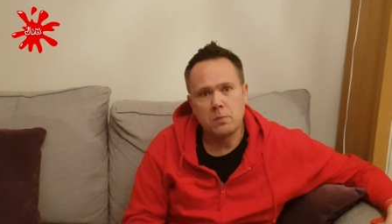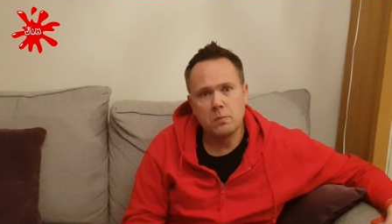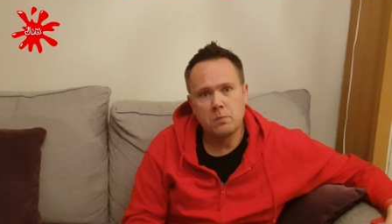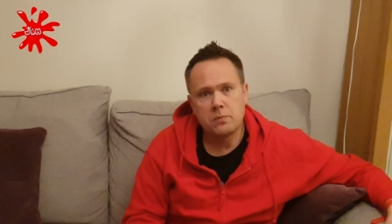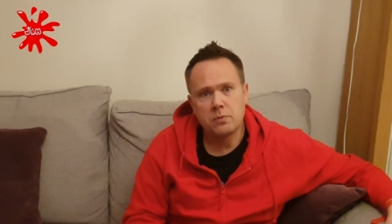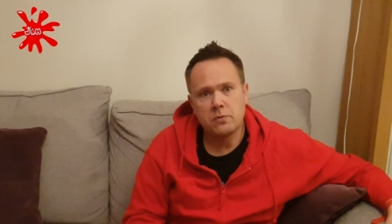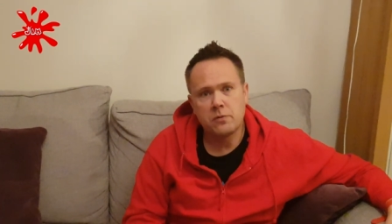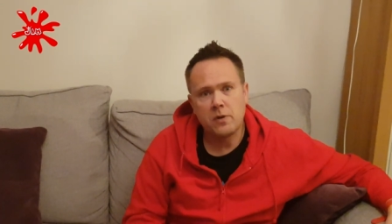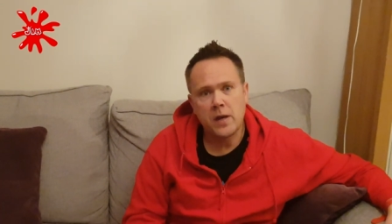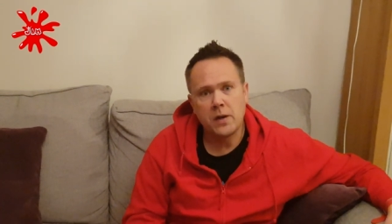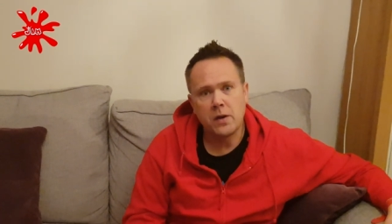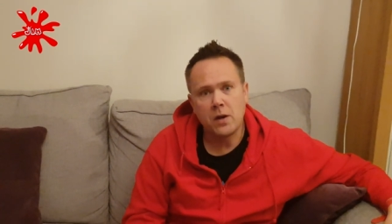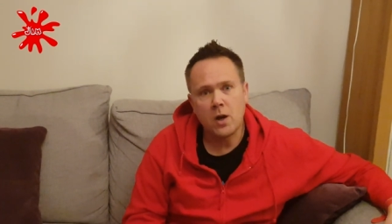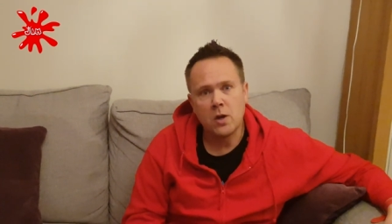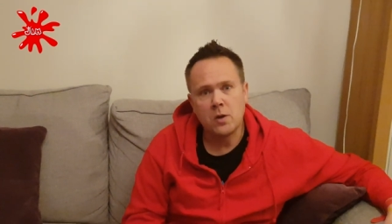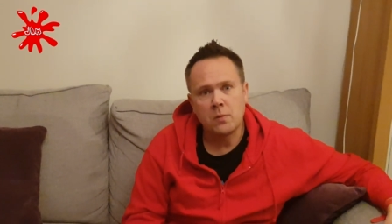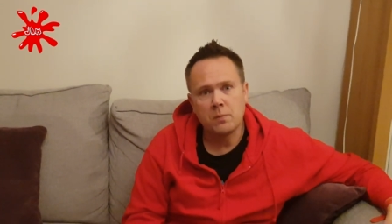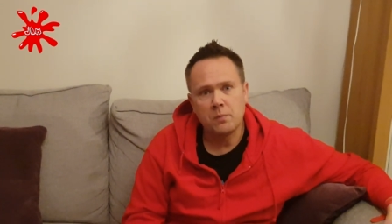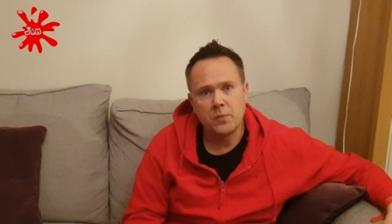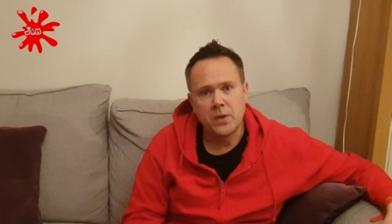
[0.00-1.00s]
pray and
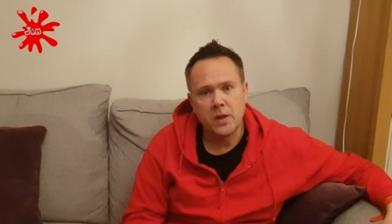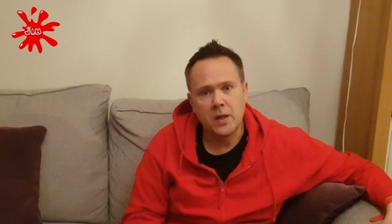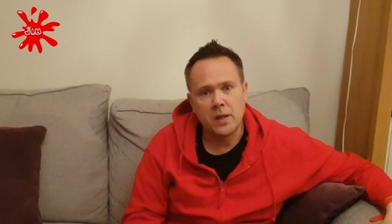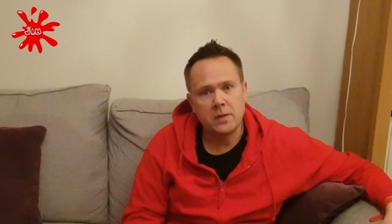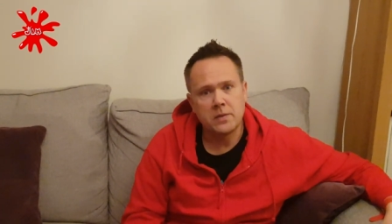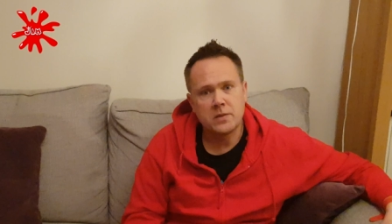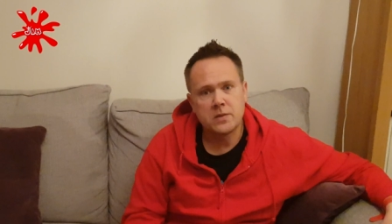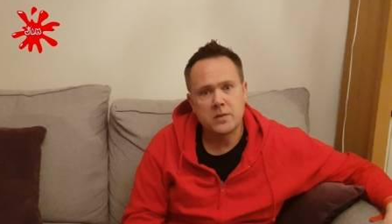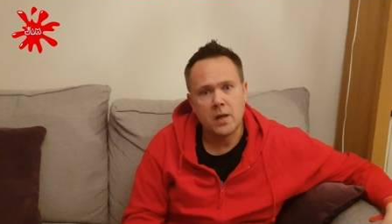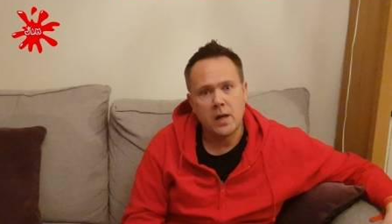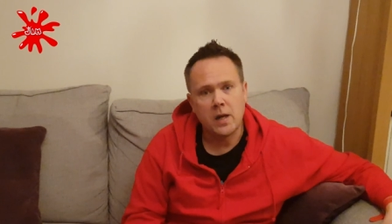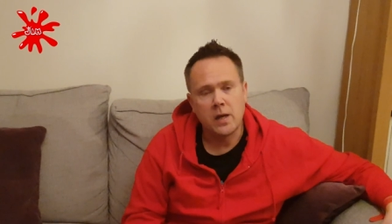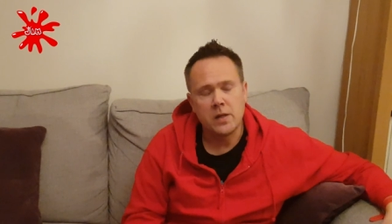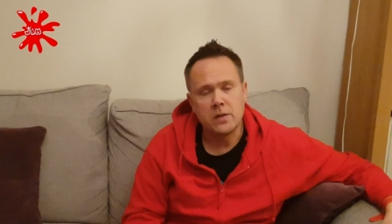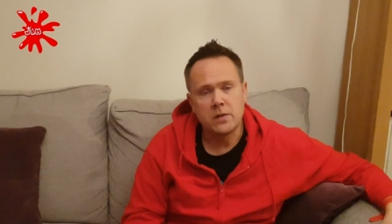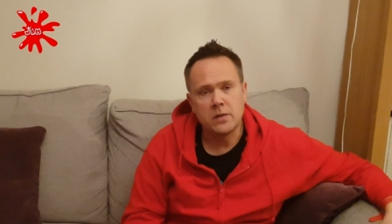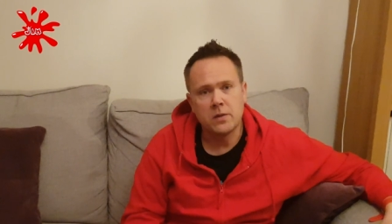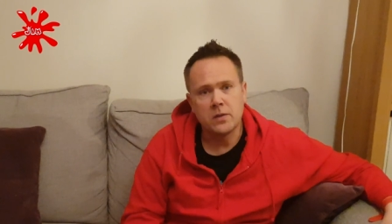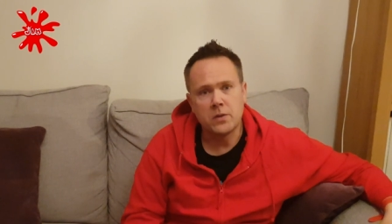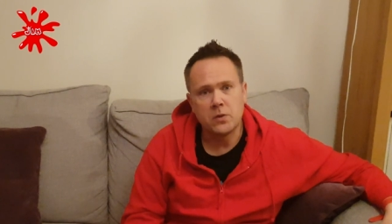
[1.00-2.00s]
hope that uh,
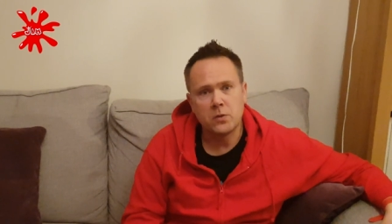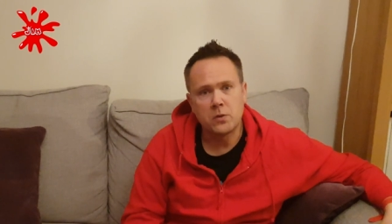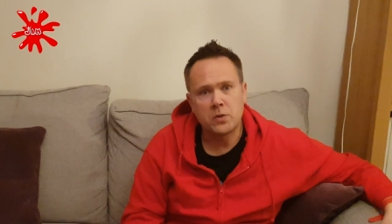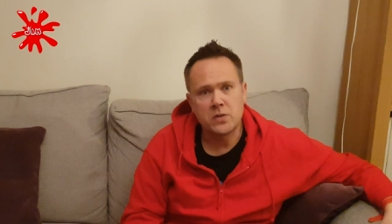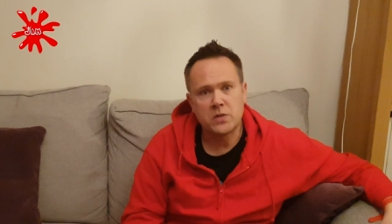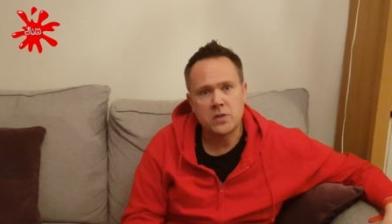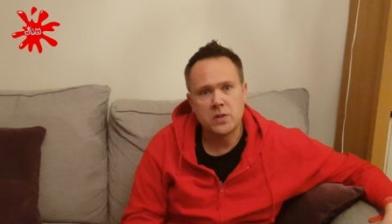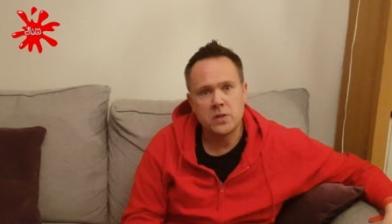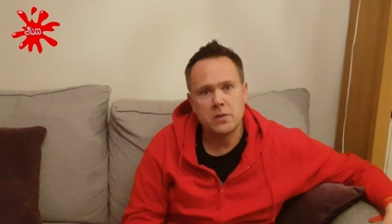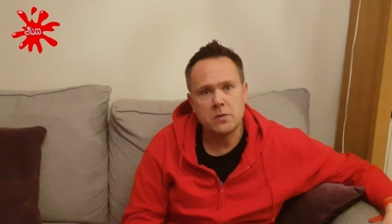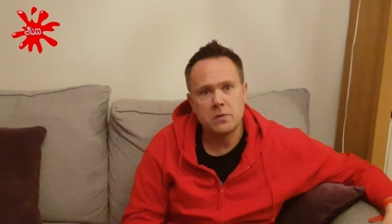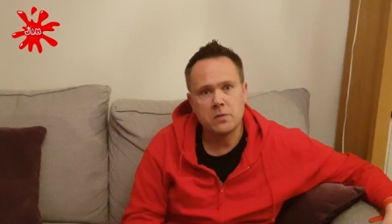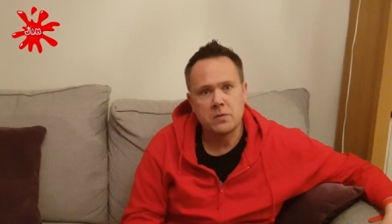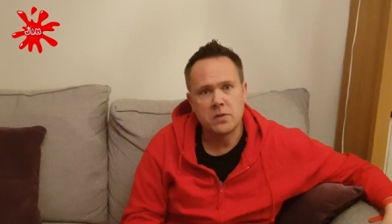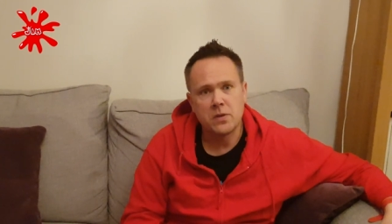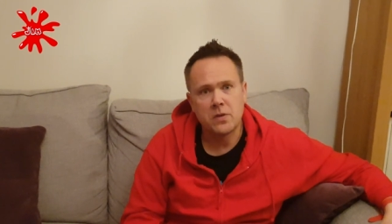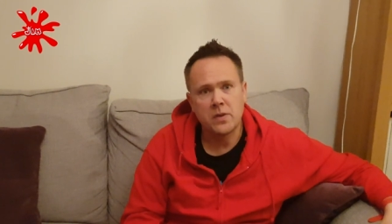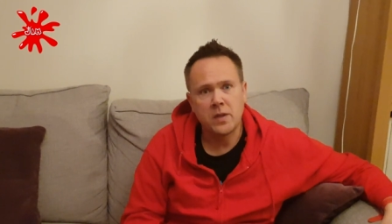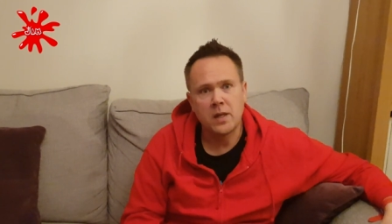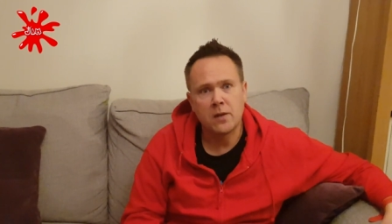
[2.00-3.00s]
you'll continue
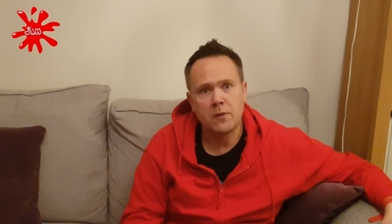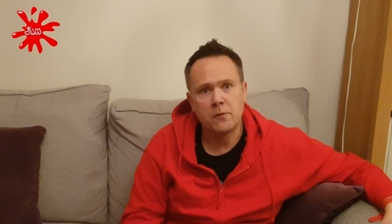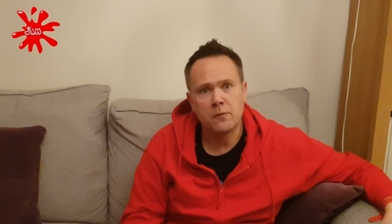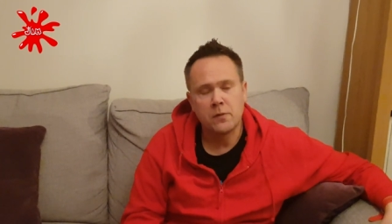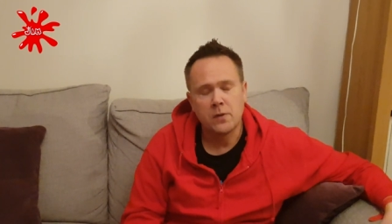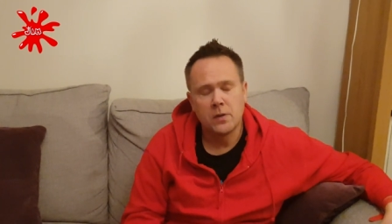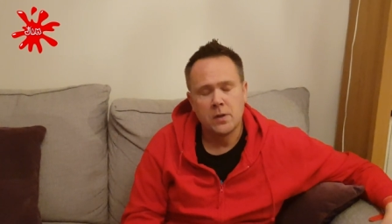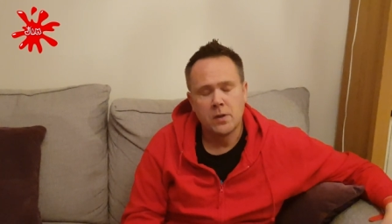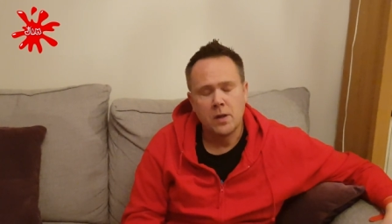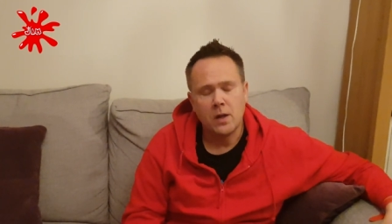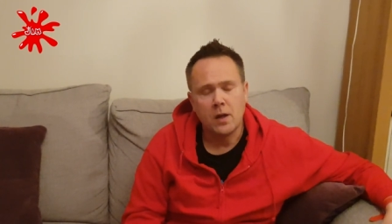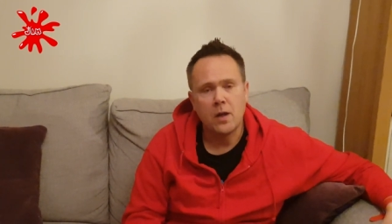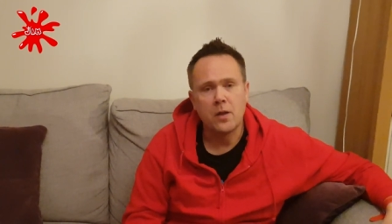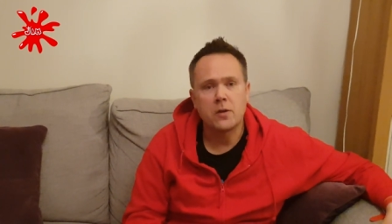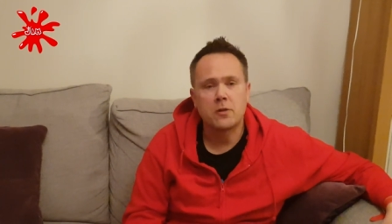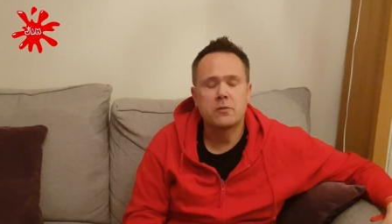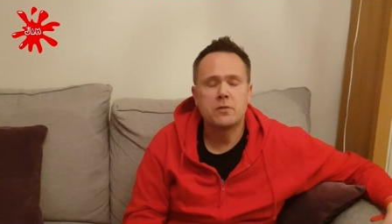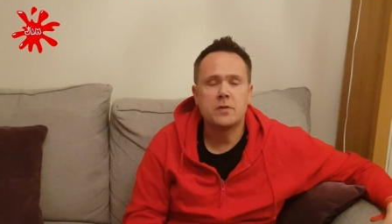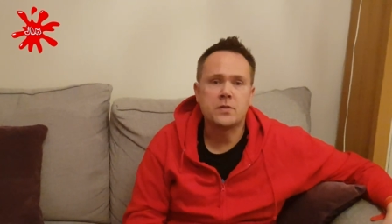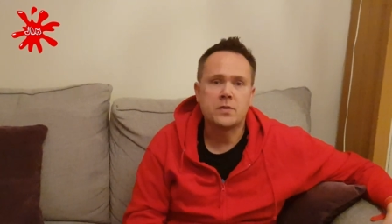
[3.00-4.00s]
to think of other
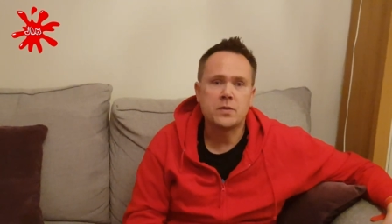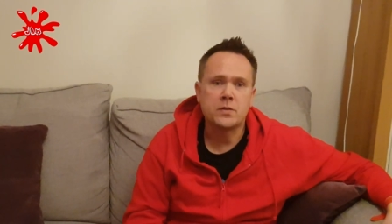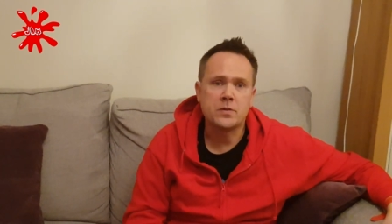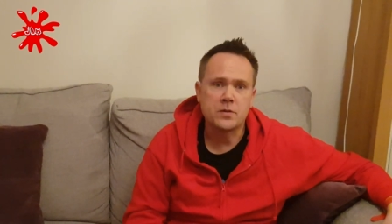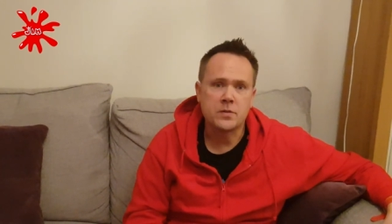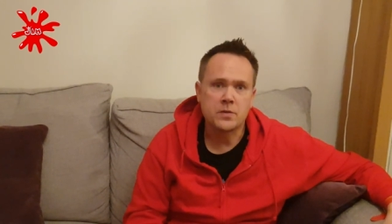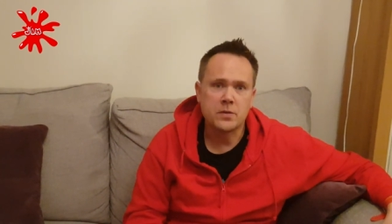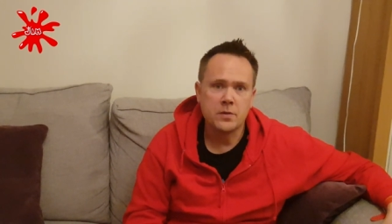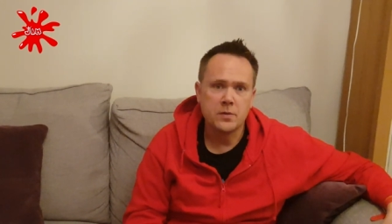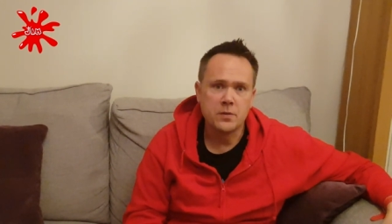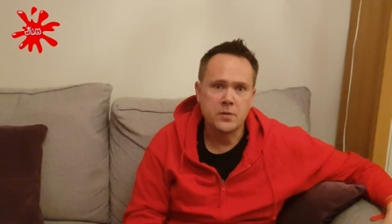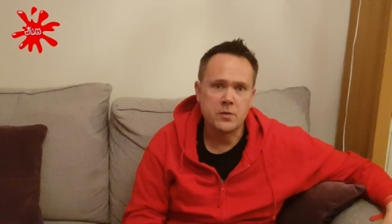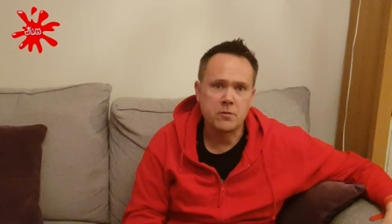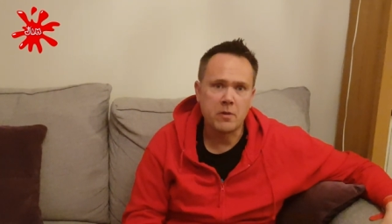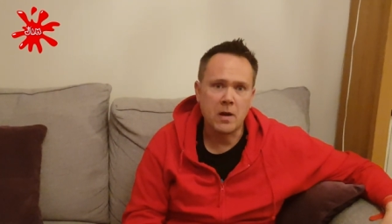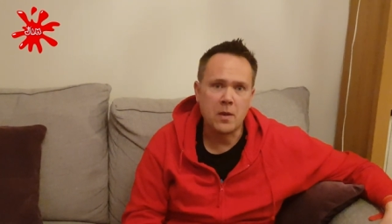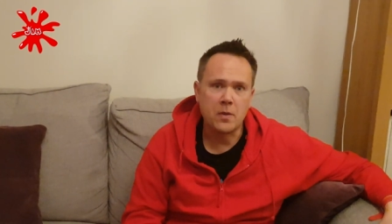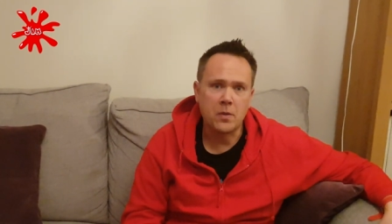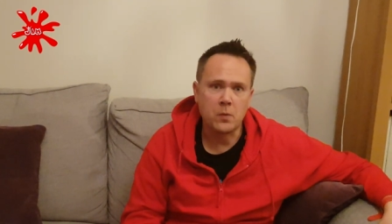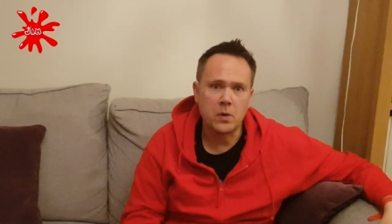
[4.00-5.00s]
Christians
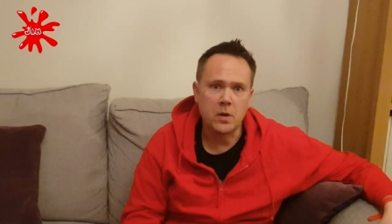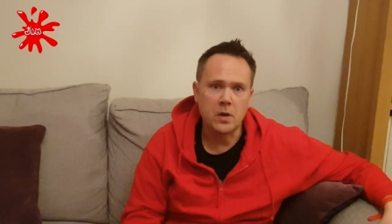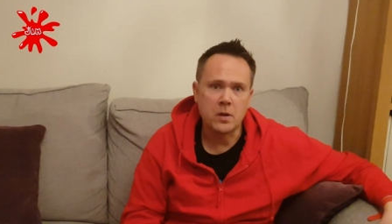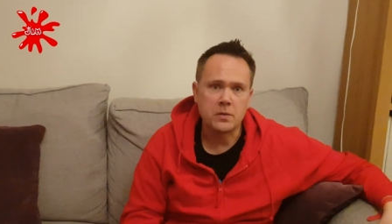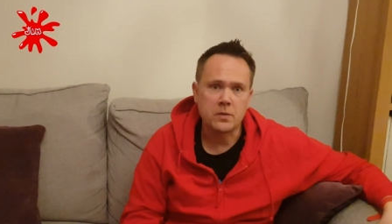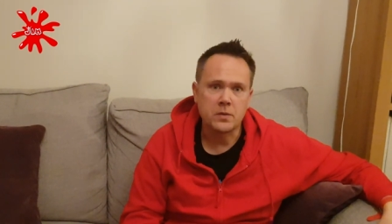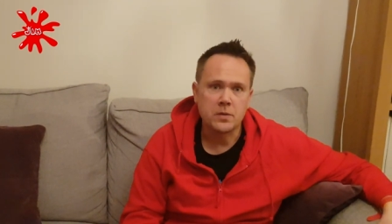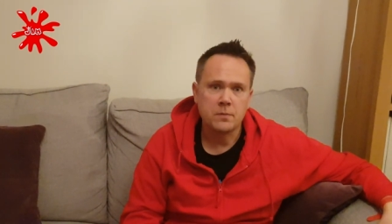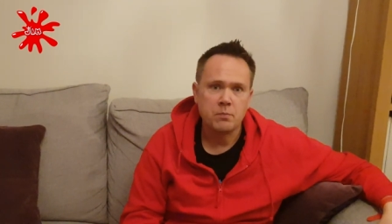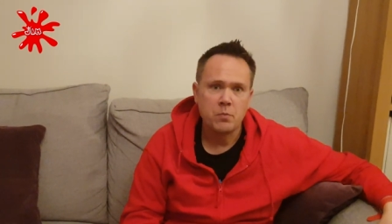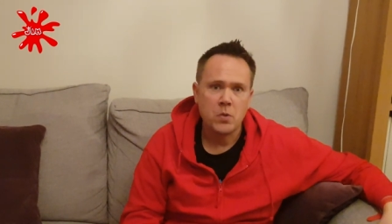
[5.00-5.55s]
throughout the world.